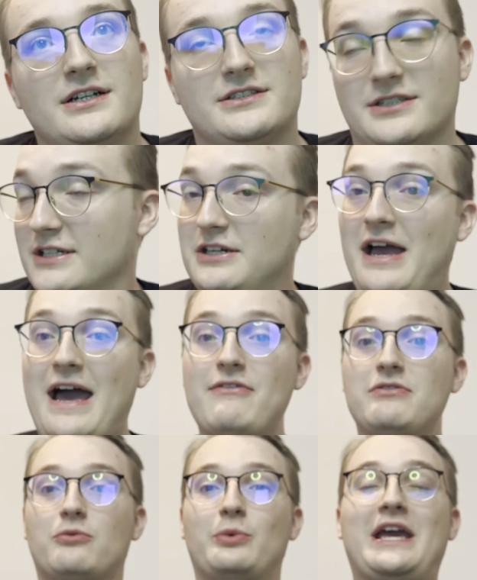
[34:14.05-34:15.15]
So there you have
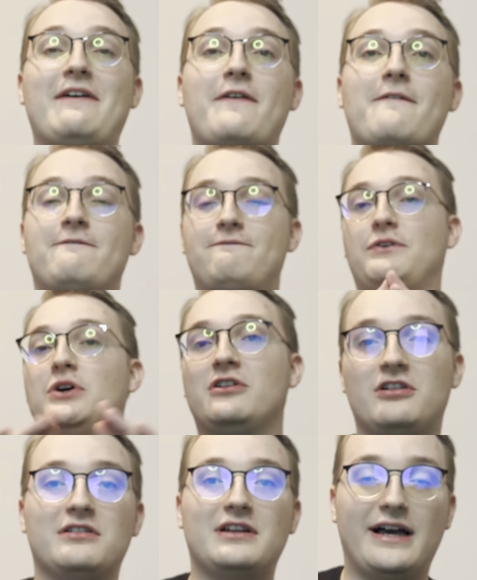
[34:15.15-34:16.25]
it. We have a
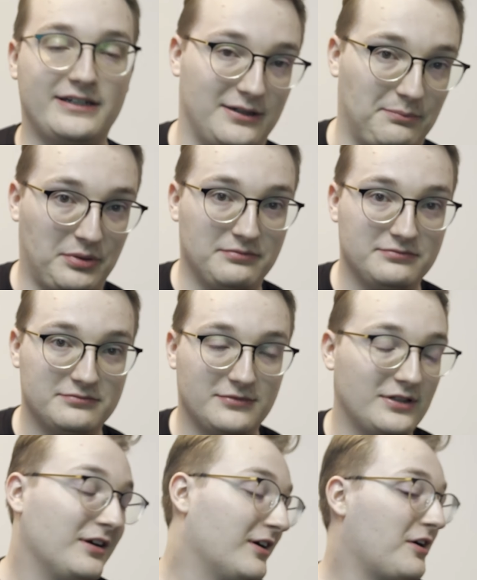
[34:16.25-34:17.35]
full lineup.
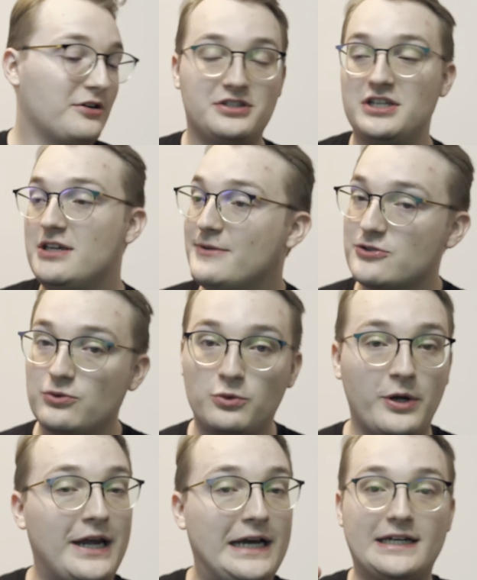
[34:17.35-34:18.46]
Our team is
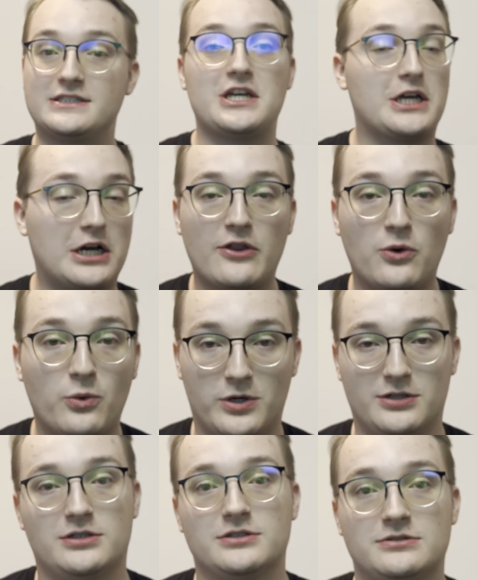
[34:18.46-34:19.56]
ready to take on the
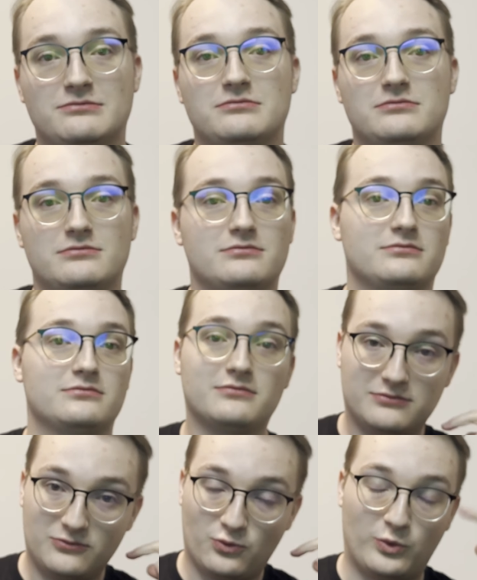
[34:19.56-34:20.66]
world
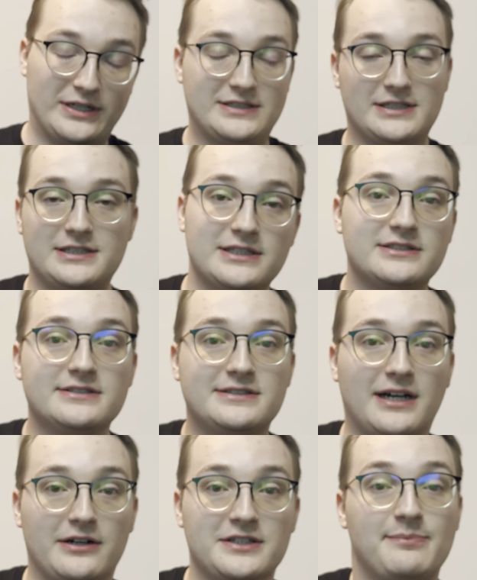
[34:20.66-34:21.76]
once the season
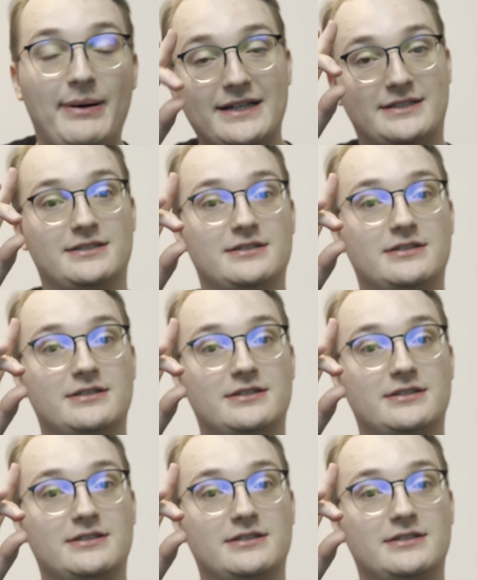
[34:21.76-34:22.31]
starts. But